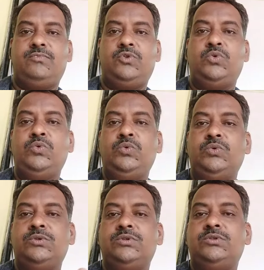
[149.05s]
through
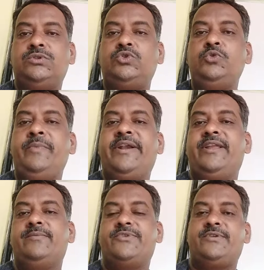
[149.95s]
two
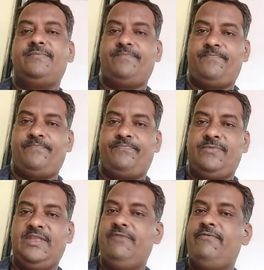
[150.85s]
mediums.
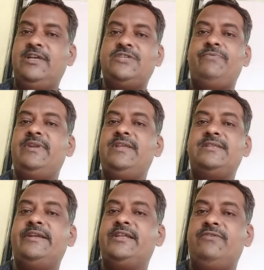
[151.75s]
The first one is
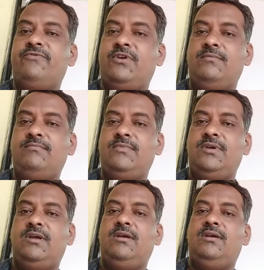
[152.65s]
written form
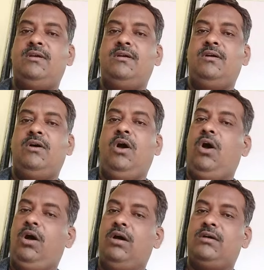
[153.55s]

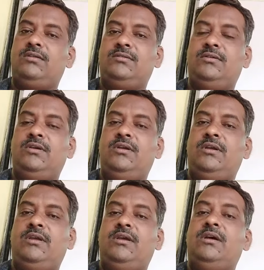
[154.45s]
or
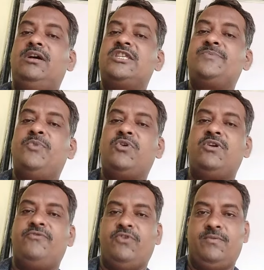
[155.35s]
a
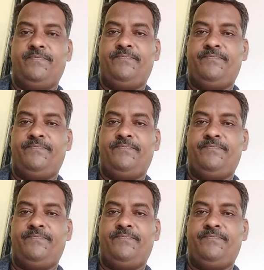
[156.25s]
spoken form.